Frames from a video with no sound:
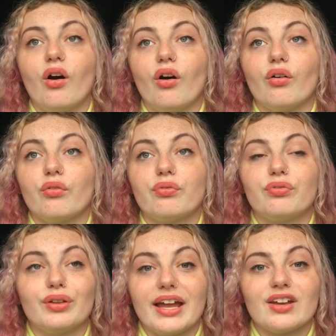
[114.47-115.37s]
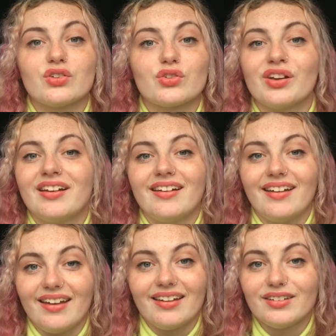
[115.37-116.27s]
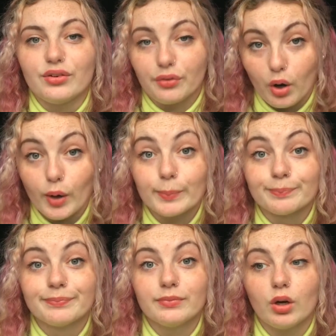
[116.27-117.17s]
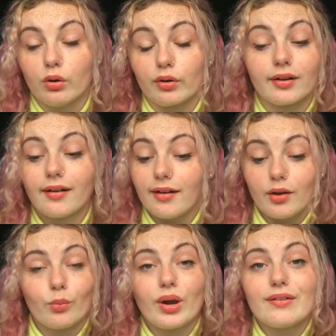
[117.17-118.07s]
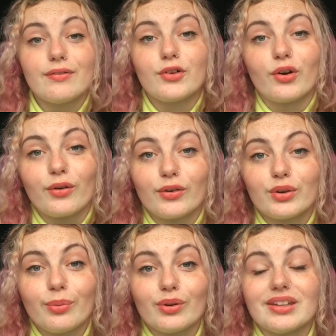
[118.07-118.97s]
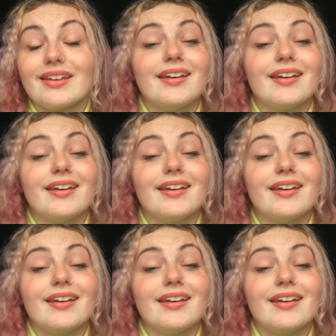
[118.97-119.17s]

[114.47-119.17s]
of flesh in your arm or wherever you've got it on your body.